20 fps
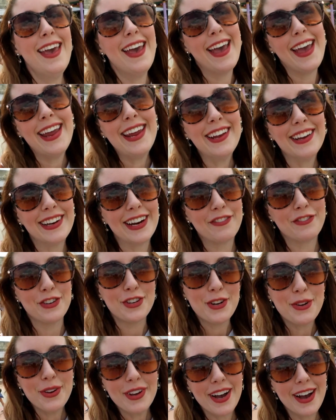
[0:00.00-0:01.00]
Hey, good
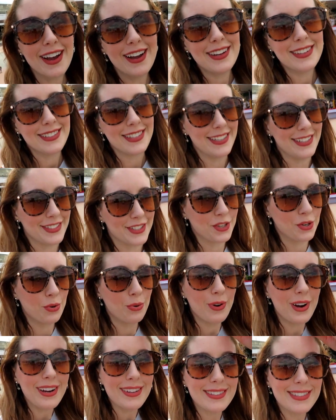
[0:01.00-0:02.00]
afternoon guys. It is a
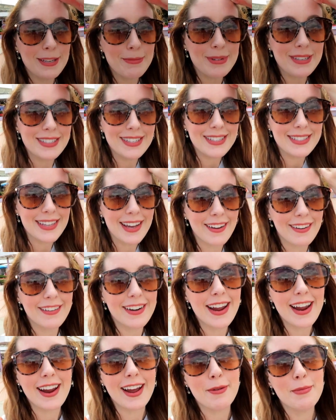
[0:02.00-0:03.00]
crazy busy
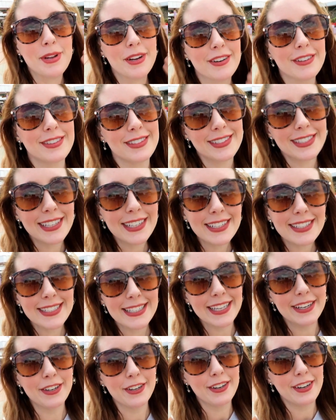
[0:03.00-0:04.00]
Saturday. I'm here at the Ticket
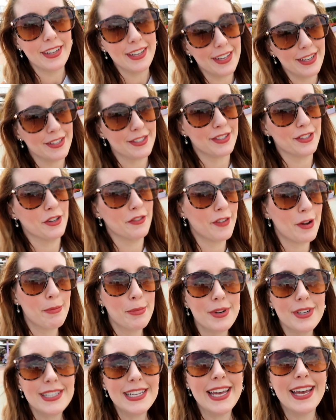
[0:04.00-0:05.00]
Center. It is
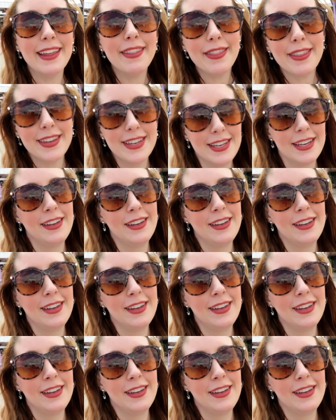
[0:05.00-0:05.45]
November tenth.